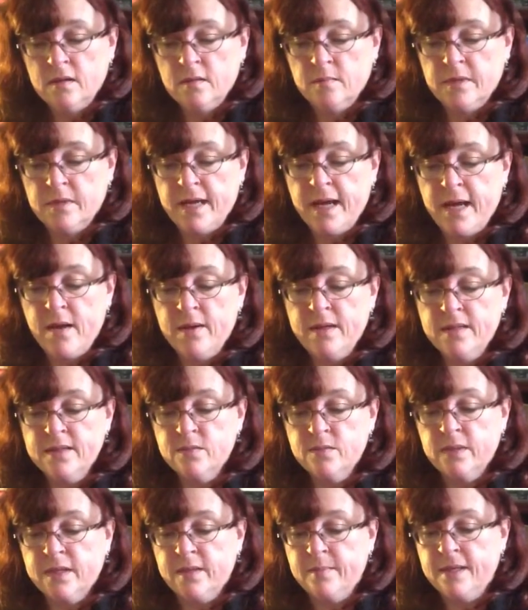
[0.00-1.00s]
"But how else
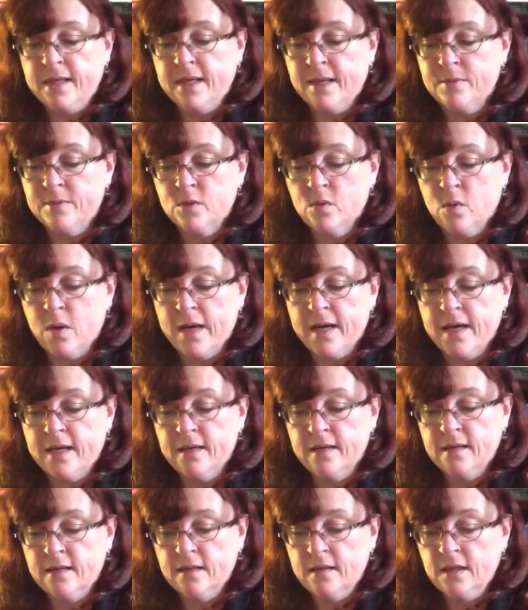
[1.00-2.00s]
will he be kept quiet?"
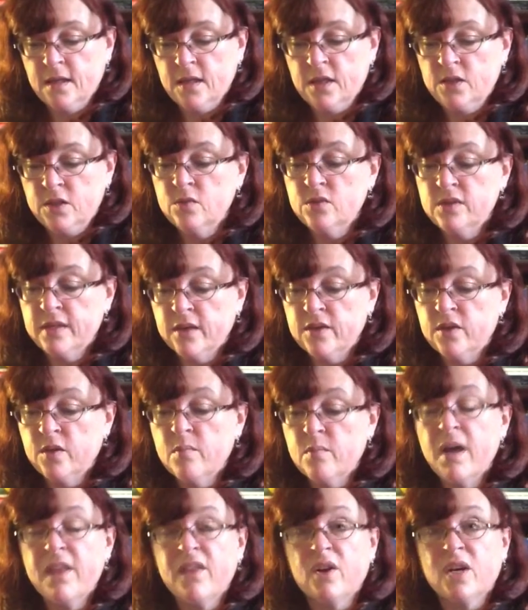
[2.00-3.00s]
"You tell your
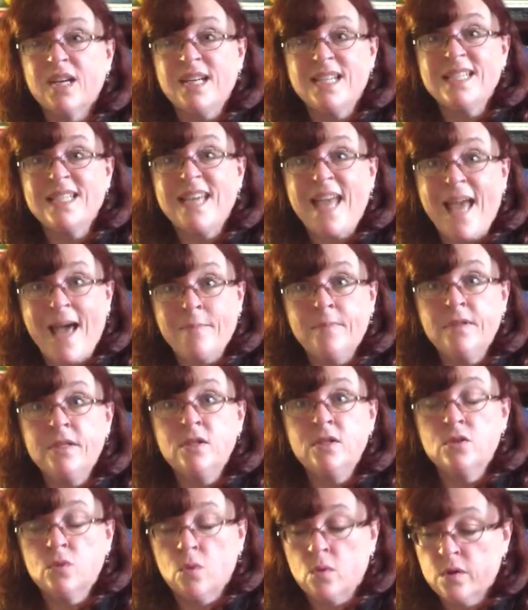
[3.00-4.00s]
mother it is
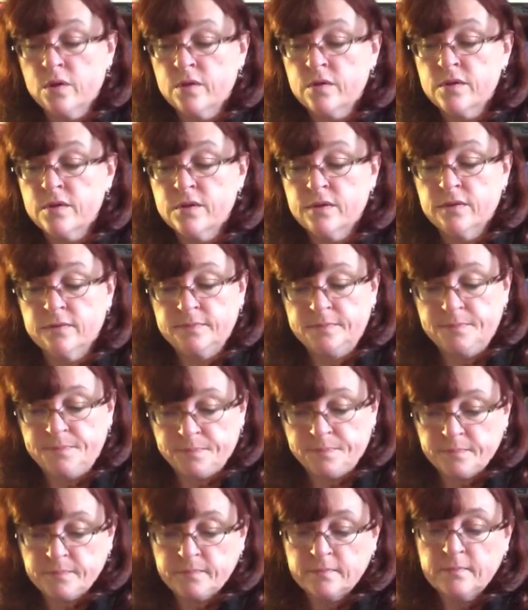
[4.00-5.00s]
captain's orders."
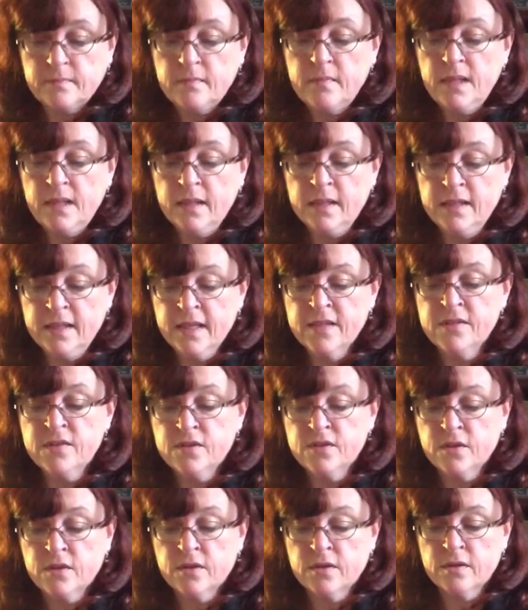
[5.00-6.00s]
"Yes,
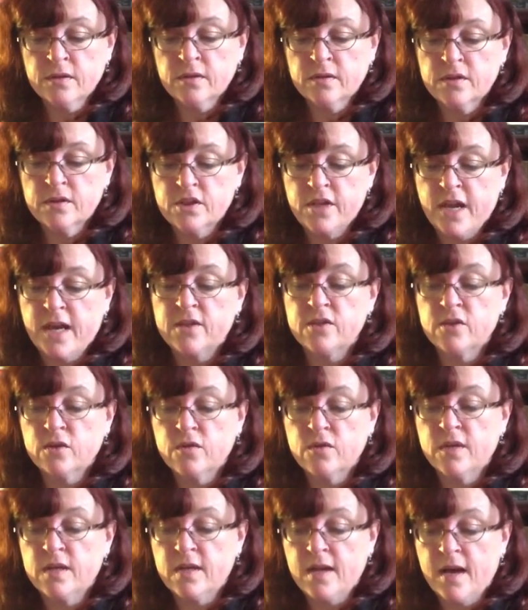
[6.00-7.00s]
sir." Jack
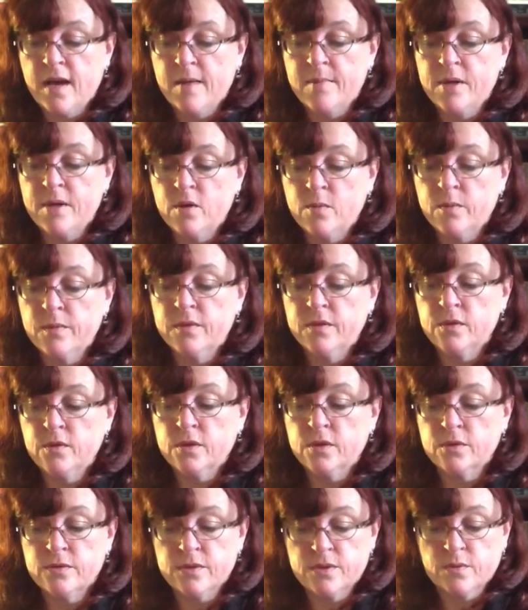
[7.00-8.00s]
turned the knob and opened the
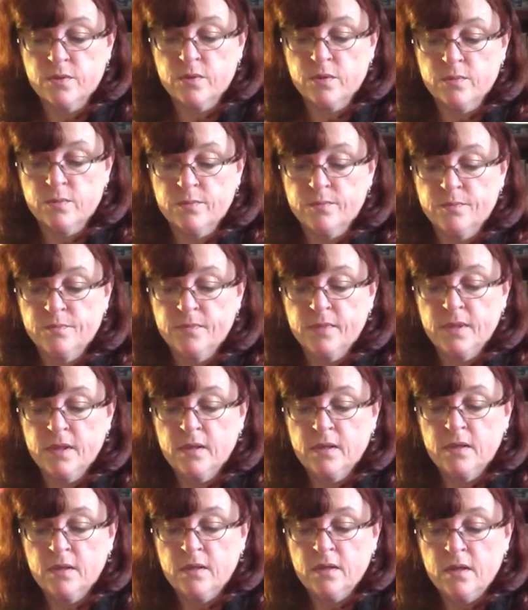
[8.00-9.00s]
door to his room.
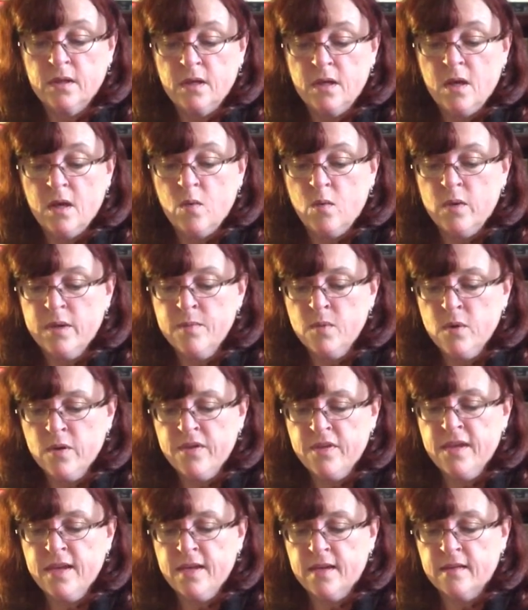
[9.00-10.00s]
"One more
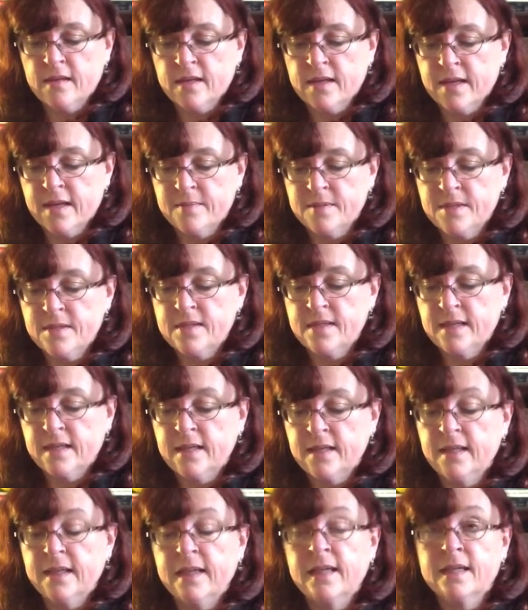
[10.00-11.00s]
thing," the captain
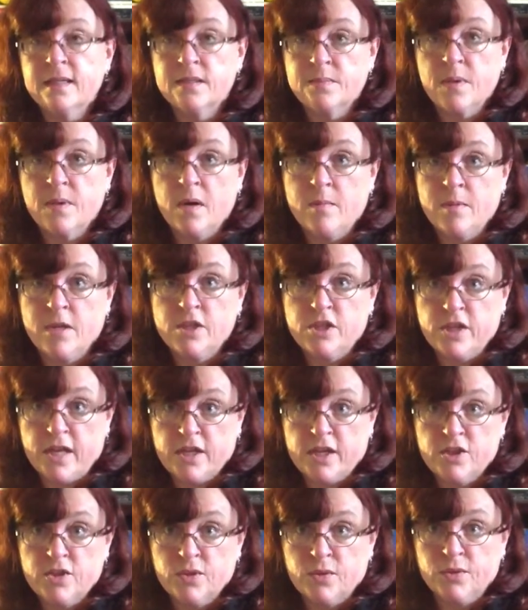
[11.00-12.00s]
said, laying his palm on
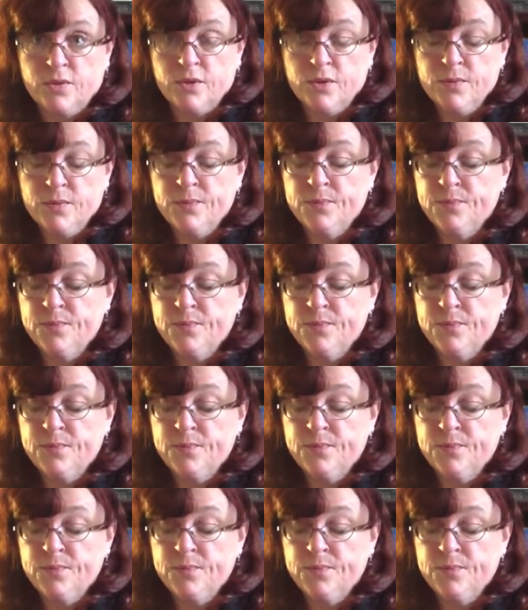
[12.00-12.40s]
Jack's shoulder.